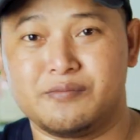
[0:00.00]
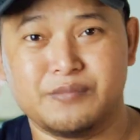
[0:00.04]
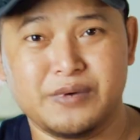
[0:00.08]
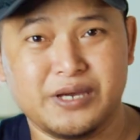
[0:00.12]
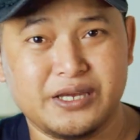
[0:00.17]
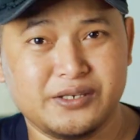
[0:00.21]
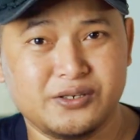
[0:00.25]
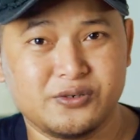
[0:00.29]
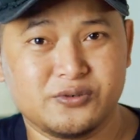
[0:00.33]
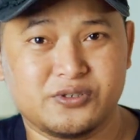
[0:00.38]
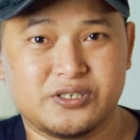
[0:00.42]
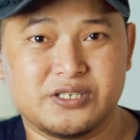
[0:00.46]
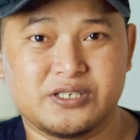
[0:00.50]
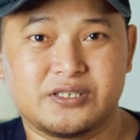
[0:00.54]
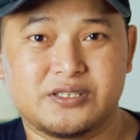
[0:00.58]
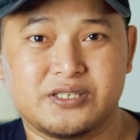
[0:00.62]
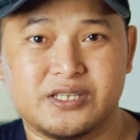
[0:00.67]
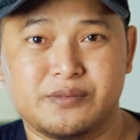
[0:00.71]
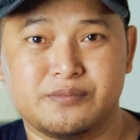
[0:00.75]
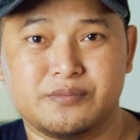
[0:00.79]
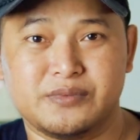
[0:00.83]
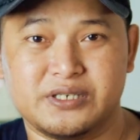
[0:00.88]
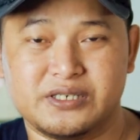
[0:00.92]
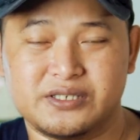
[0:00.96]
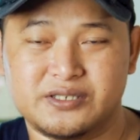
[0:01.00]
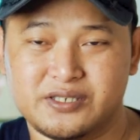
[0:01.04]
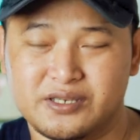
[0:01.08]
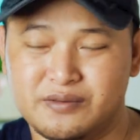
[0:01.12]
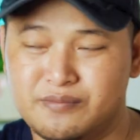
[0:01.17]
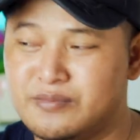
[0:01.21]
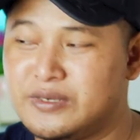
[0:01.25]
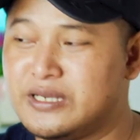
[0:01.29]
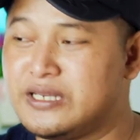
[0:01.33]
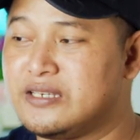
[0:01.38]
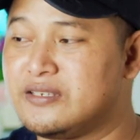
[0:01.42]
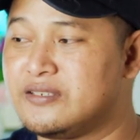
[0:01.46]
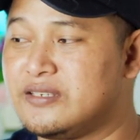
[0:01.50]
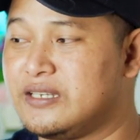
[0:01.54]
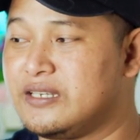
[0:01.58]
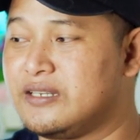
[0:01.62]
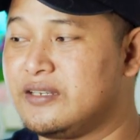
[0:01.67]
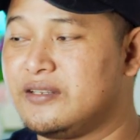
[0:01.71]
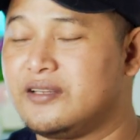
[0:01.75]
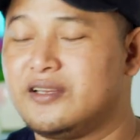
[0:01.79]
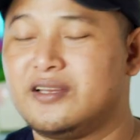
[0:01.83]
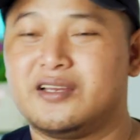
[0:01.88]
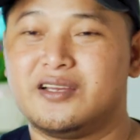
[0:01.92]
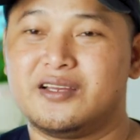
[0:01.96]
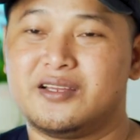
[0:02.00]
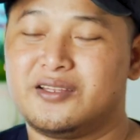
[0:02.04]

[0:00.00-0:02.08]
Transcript: menu system is amazing.